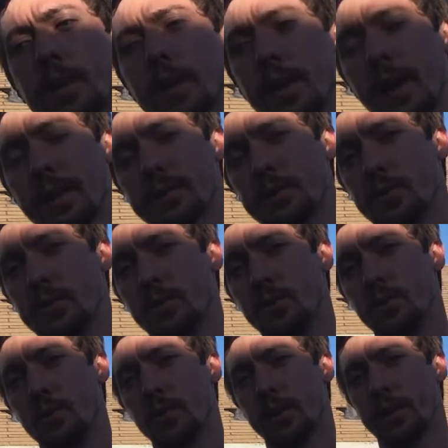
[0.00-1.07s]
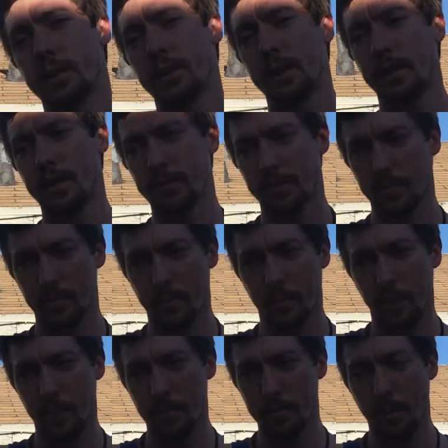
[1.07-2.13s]
It has to do with the
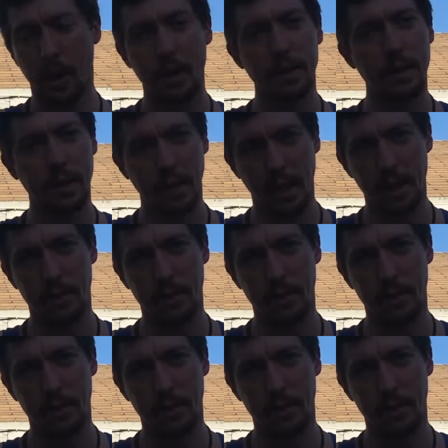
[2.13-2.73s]
bonding